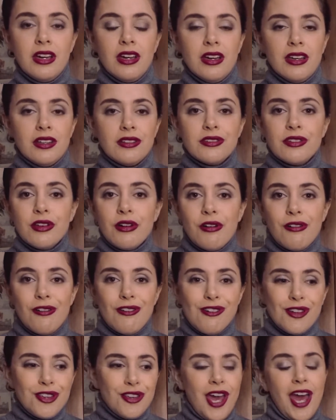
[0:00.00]

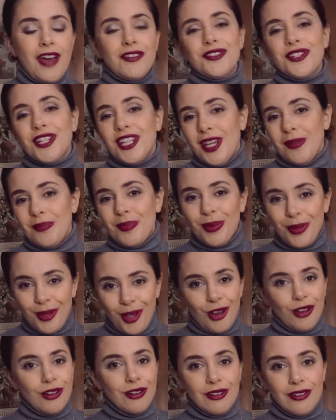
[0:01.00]
So you have to keep,
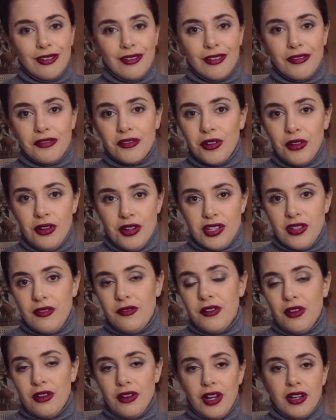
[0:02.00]
of course,
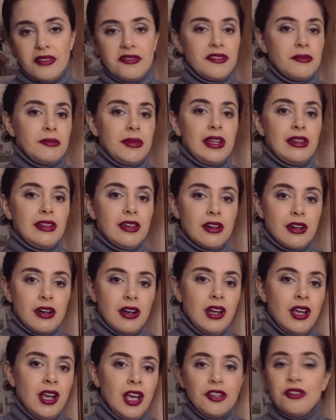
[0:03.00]
if you're not
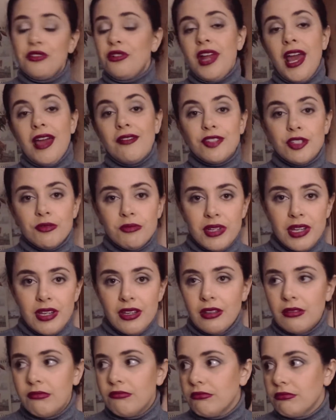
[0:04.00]
familiar, you don't have to
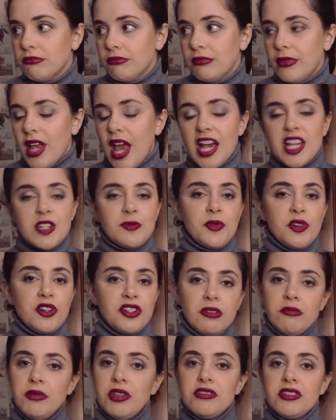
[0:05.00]
be
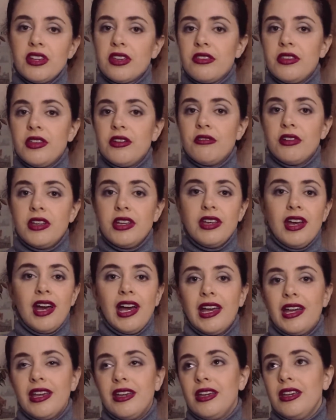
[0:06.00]
expert in music theory.
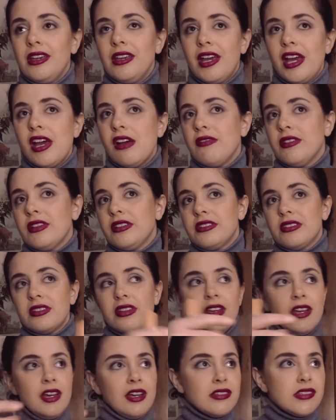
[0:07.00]
I haven't
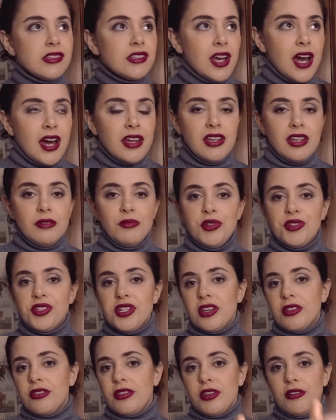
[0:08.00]
studied
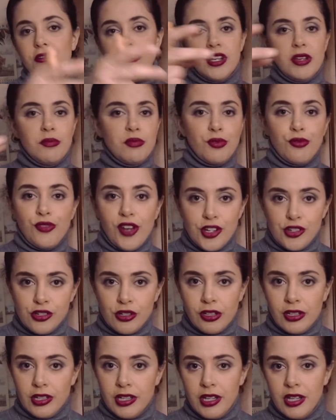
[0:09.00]
music theory
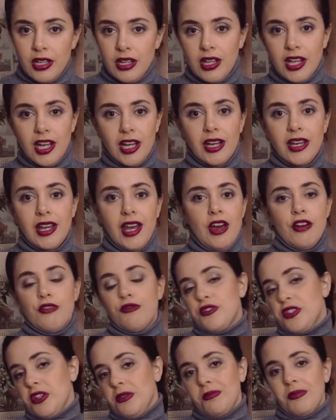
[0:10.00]
professionally. I
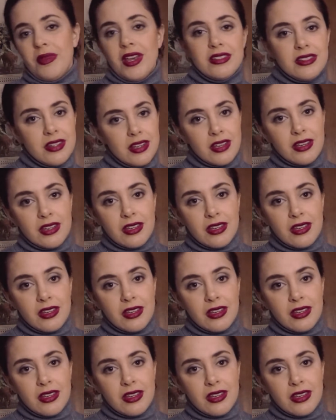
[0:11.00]
have some basic